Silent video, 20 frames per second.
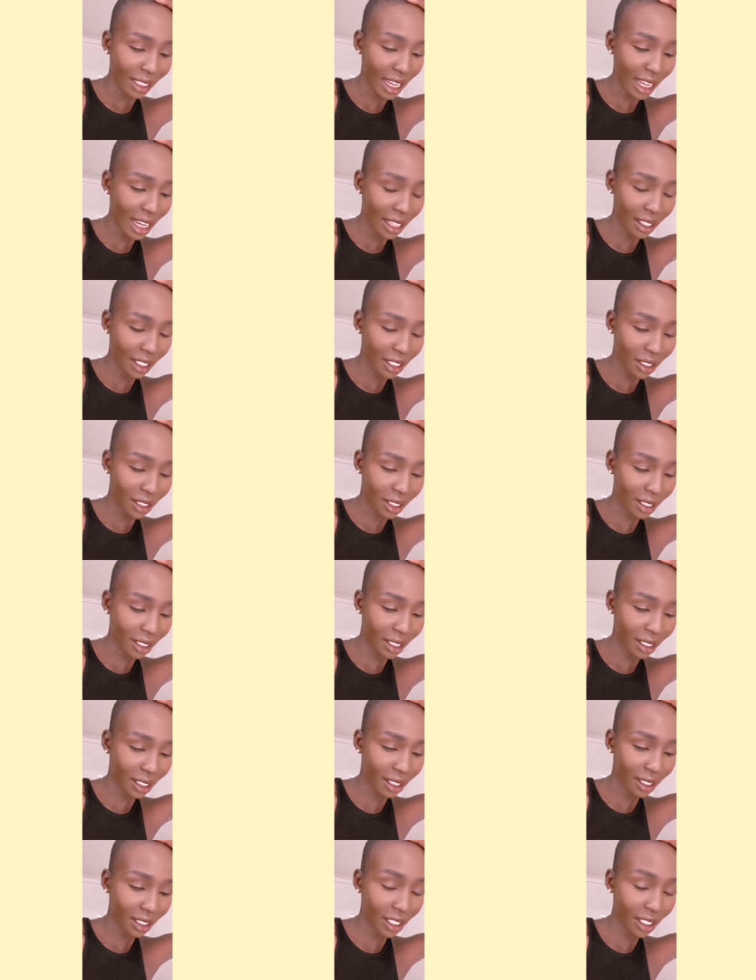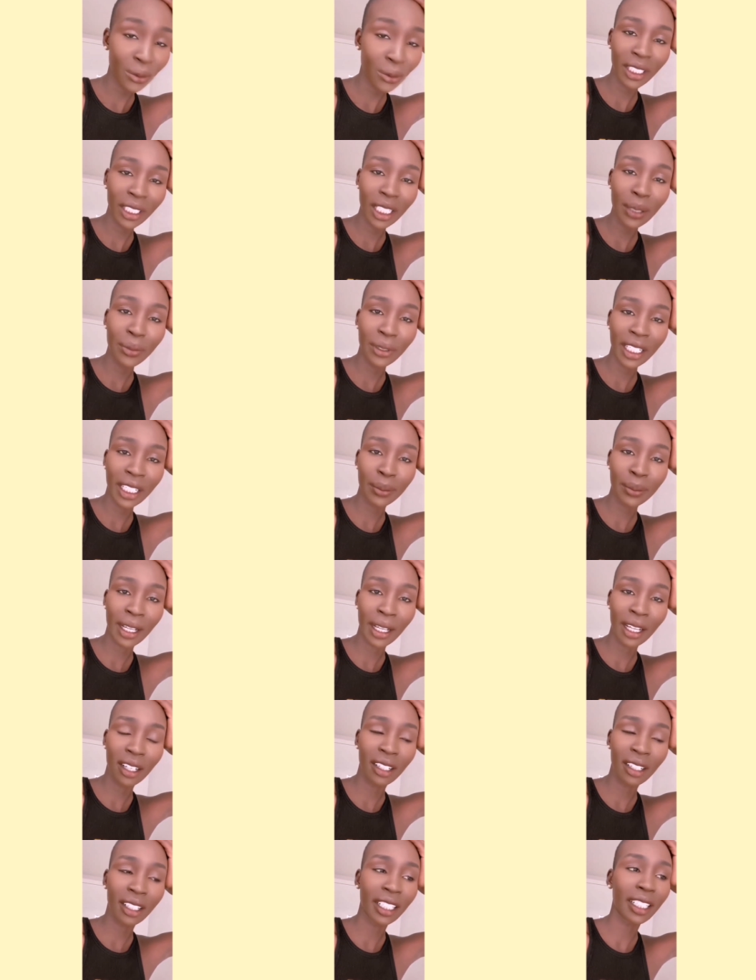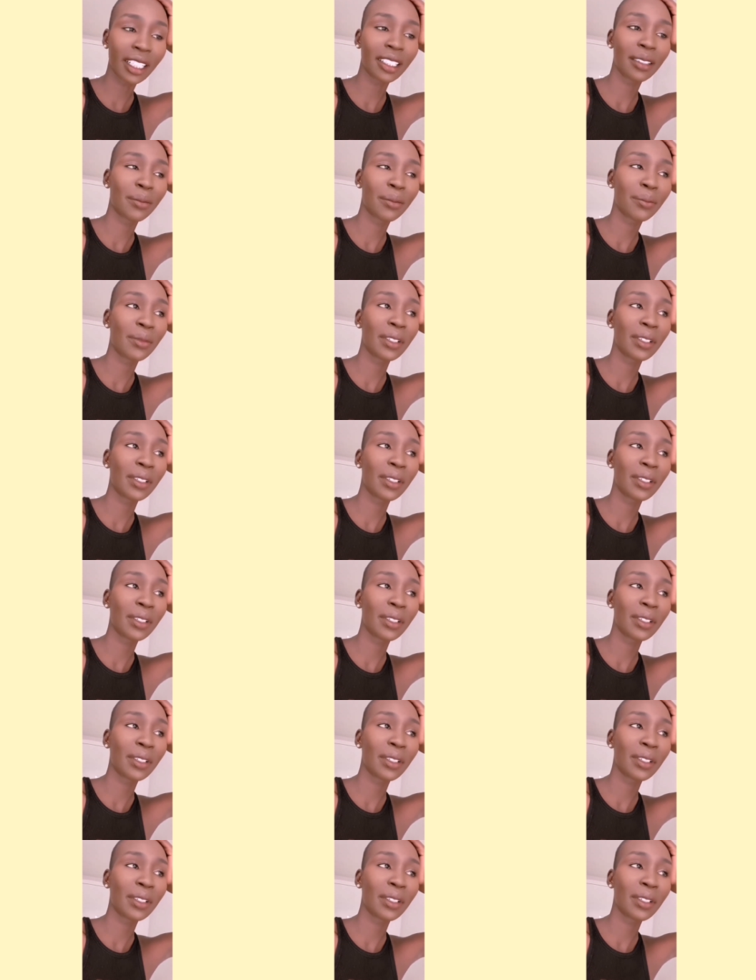Yeah, this this really breaks my heart